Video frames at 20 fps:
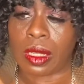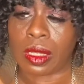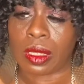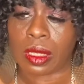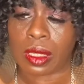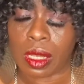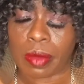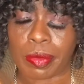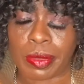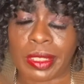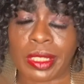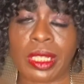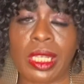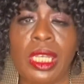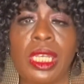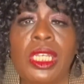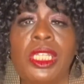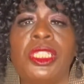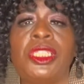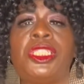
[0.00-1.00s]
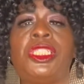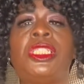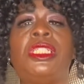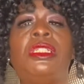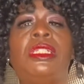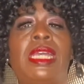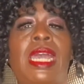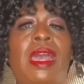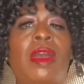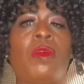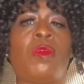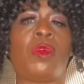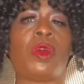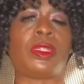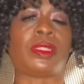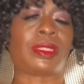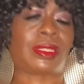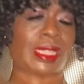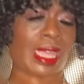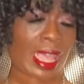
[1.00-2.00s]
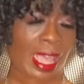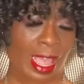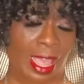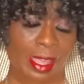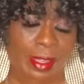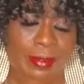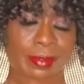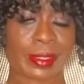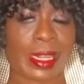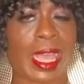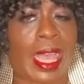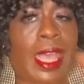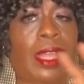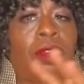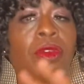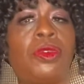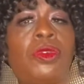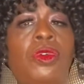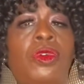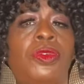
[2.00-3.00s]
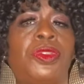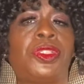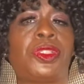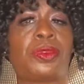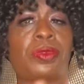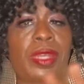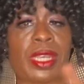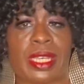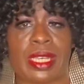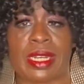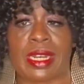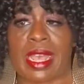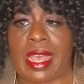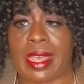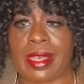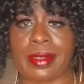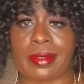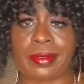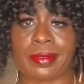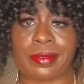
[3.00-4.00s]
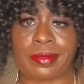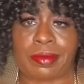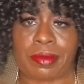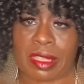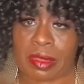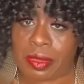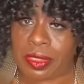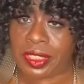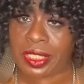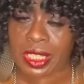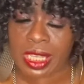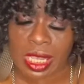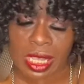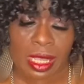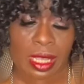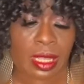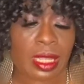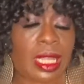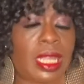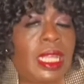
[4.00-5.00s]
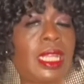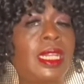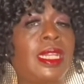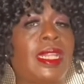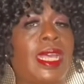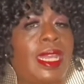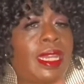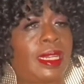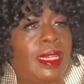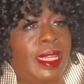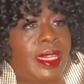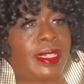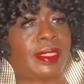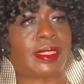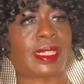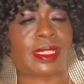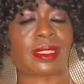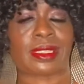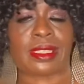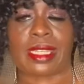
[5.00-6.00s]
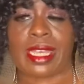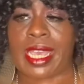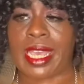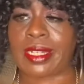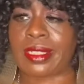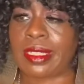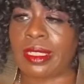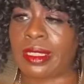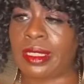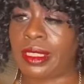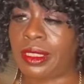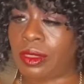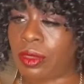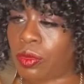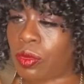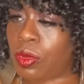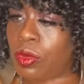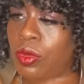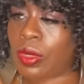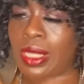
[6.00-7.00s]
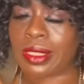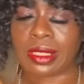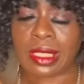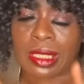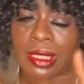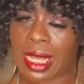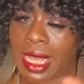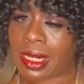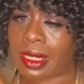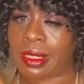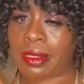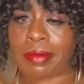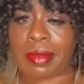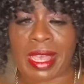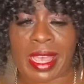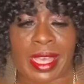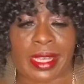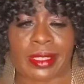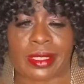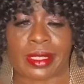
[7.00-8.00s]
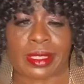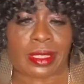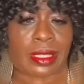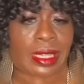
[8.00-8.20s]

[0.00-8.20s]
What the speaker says: company. She now wants to act. Now, I don't know if Sheree can act. Maybe she can. A lot of ladies I see acting. Lisa Wu, I see a lot of them acting. A